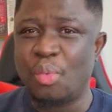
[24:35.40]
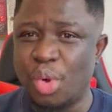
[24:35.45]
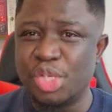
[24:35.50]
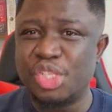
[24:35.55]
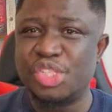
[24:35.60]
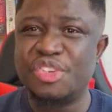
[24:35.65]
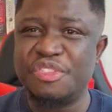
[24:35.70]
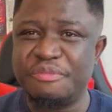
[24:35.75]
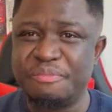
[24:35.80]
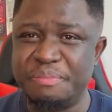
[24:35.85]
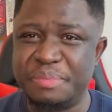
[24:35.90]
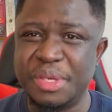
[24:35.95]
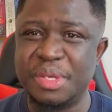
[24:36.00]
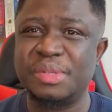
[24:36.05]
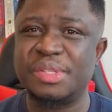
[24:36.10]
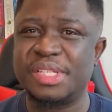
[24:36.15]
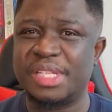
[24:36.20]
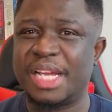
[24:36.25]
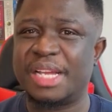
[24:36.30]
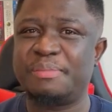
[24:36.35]
Once you
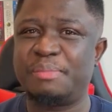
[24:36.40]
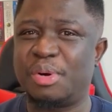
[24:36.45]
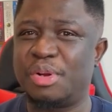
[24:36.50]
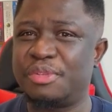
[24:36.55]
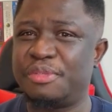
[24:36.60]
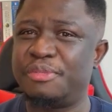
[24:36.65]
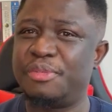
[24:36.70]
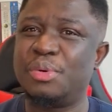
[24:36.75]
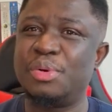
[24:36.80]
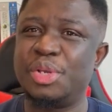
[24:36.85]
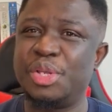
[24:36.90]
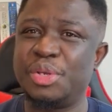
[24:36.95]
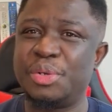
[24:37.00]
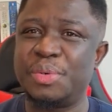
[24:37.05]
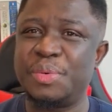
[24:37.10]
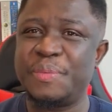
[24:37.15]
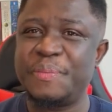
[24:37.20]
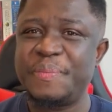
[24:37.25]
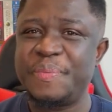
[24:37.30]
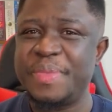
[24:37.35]
build that
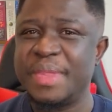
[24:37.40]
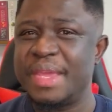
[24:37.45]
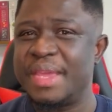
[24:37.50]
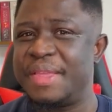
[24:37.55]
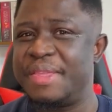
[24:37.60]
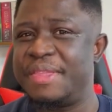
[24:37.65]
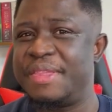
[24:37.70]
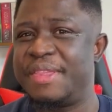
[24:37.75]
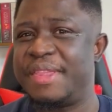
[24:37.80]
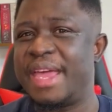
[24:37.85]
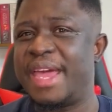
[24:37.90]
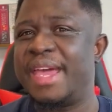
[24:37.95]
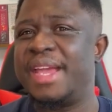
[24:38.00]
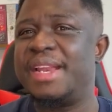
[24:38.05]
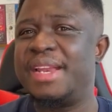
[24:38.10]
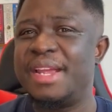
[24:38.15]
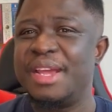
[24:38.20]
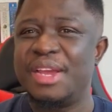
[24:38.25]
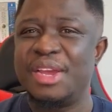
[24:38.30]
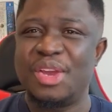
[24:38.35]
portfolio,
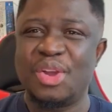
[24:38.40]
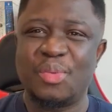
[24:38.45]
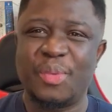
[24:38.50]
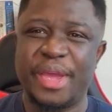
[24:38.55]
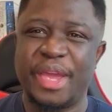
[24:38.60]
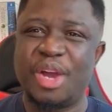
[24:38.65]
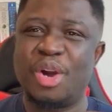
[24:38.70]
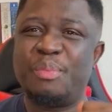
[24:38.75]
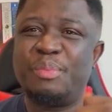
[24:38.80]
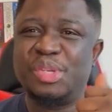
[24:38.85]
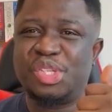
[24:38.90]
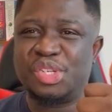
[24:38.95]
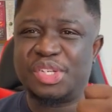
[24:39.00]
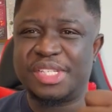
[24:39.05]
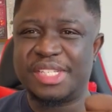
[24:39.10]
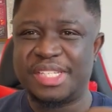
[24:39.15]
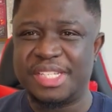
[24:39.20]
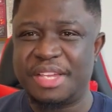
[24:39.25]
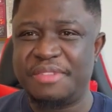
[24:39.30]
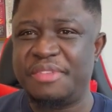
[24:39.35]
then we help
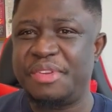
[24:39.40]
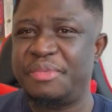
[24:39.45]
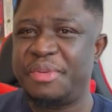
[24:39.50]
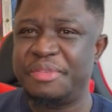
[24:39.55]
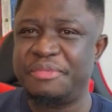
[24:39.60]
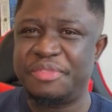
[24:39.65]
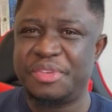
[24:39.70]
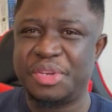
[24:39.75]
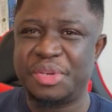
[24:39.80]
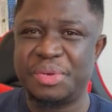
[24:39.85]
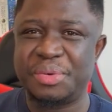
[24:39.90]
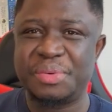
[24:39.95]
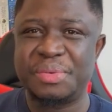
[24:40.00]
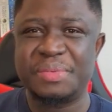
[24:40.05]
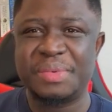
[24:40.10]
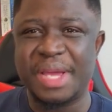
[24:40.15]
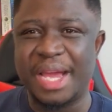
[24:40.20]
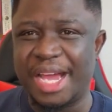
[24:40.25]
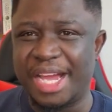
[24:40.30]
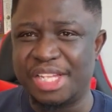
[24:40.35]
with your CV
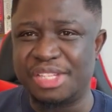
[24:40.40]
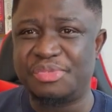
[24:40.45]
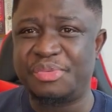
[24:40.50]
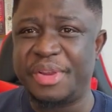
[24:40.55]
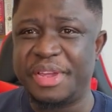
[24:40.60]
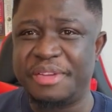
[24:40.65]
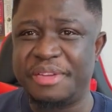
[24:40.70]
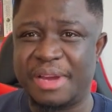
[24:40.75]
review and